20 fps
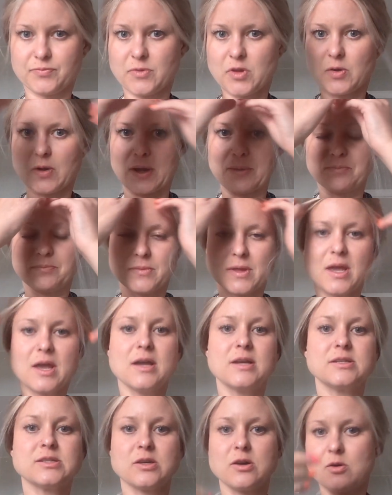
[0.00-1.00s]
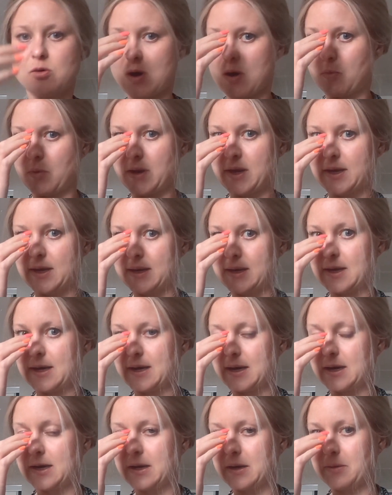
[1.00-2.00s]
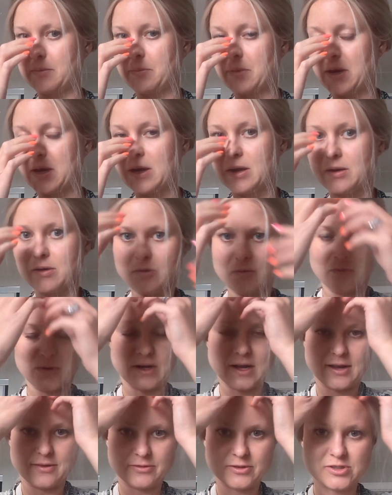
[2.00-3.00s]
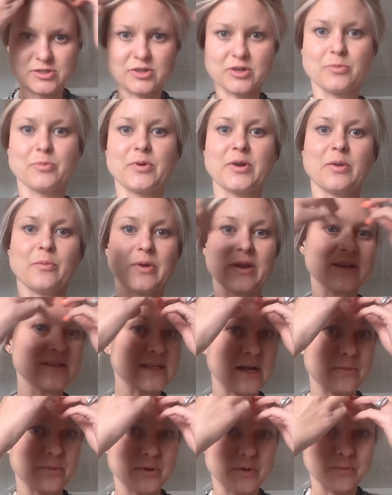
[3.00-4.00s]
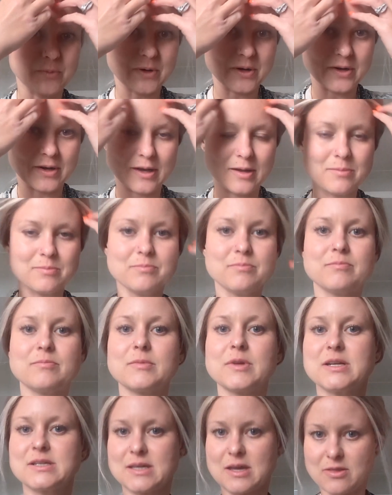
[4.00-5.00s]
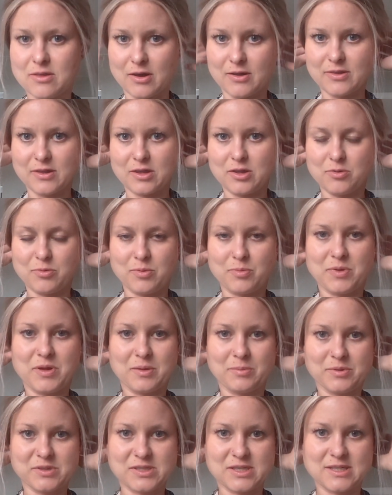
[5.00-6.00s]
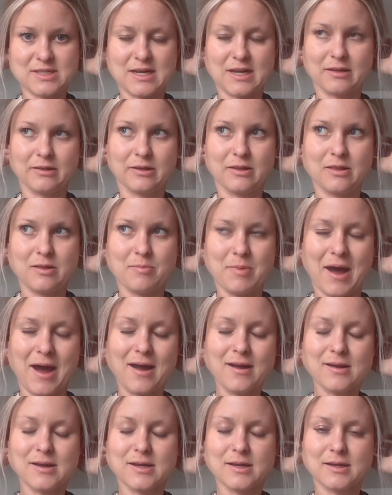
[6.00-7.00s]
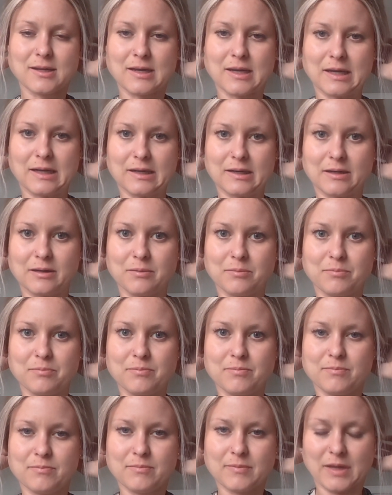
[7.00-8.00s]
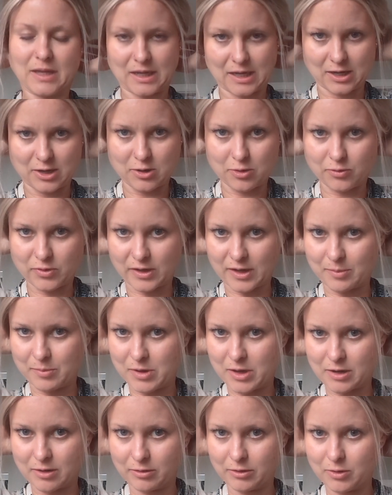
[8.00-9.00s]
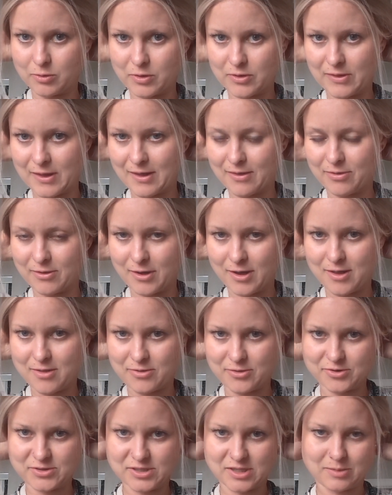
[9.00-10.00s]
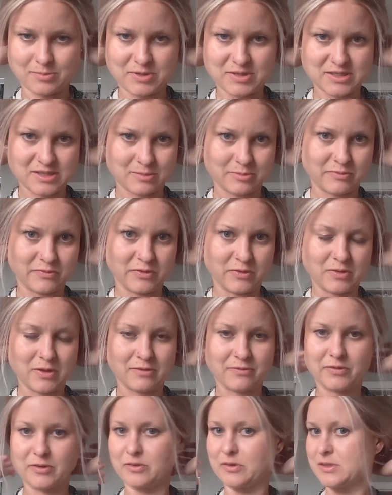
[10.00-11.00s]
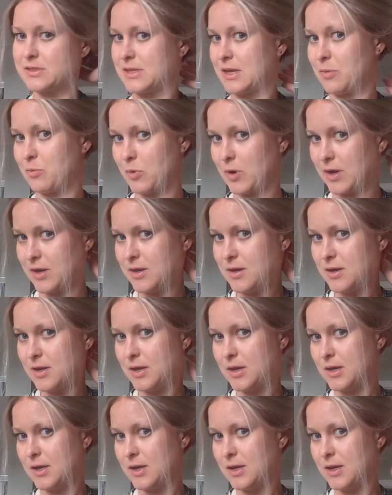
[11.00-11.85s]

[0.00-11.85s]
Okay, so when I first started wearing wigs, I wouldn't wear it up because I thought that you would be able to tell in the back. And I know that I'm not alone in that thought, and there's going to be some of you that feel the same way.